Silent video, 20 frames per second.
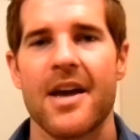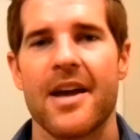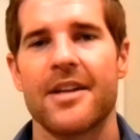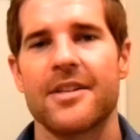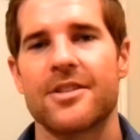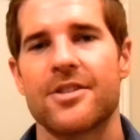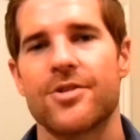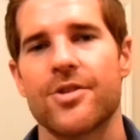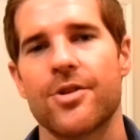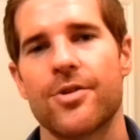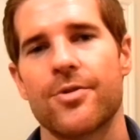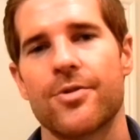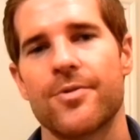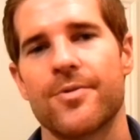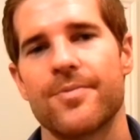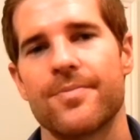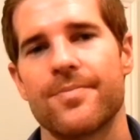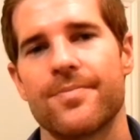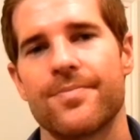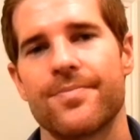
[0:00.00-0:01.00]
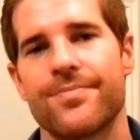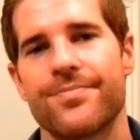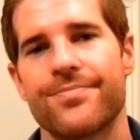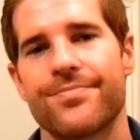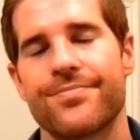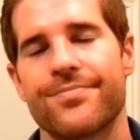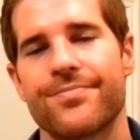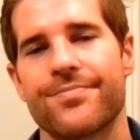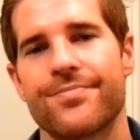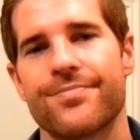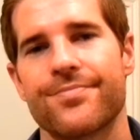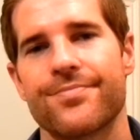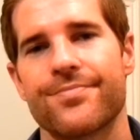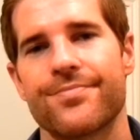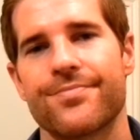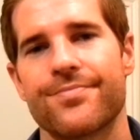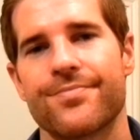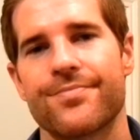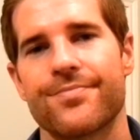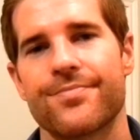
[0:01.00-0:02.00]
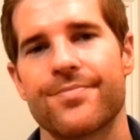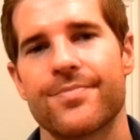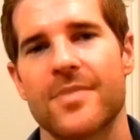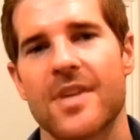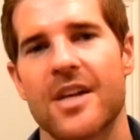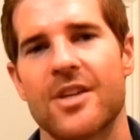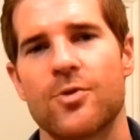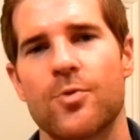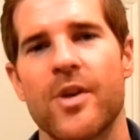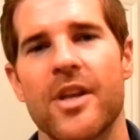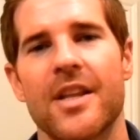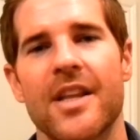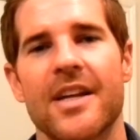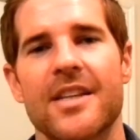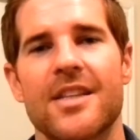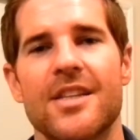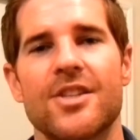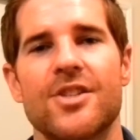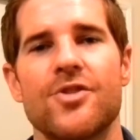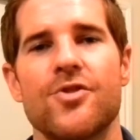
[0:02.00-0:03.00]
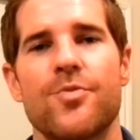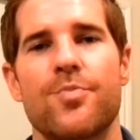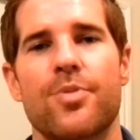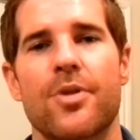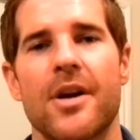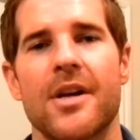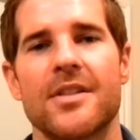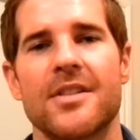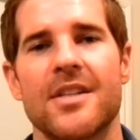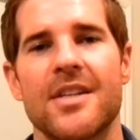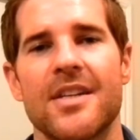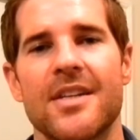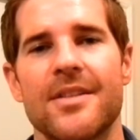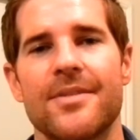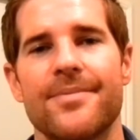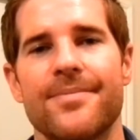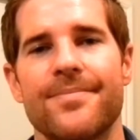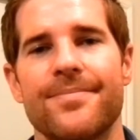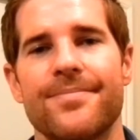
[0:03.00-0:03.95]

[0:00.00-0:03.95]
And so, as we elect this new president